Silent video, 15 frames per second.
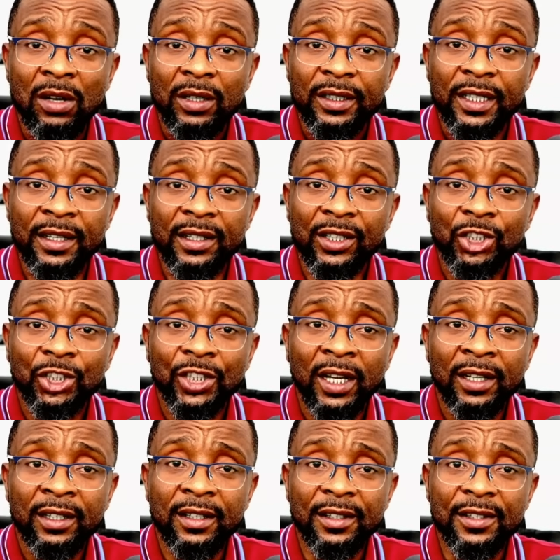Initially,
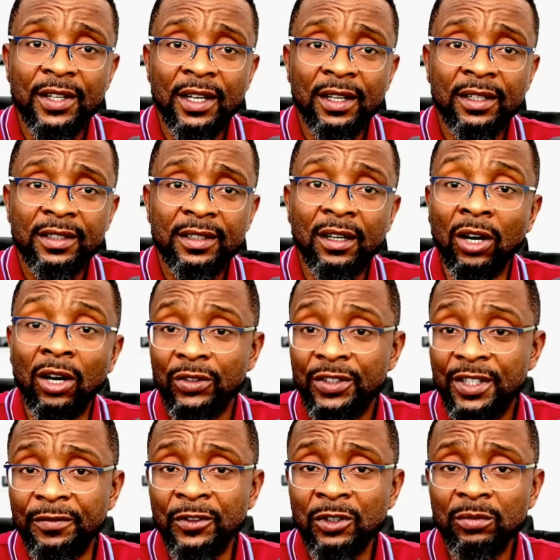they said, oh,
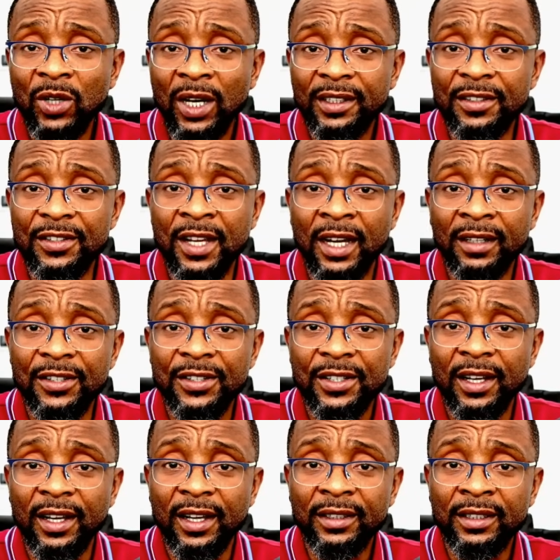Tinubu and his gang
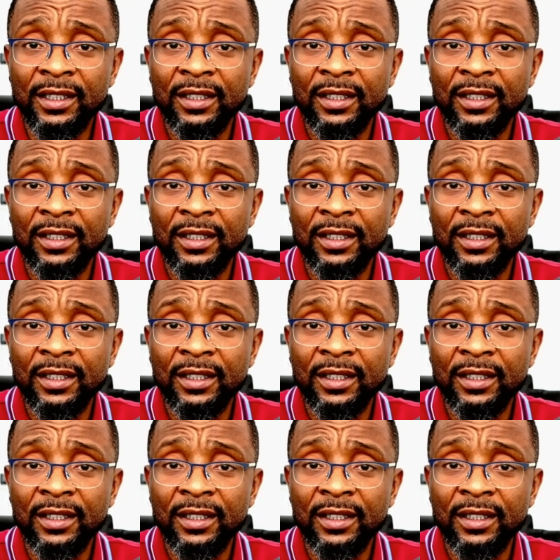said,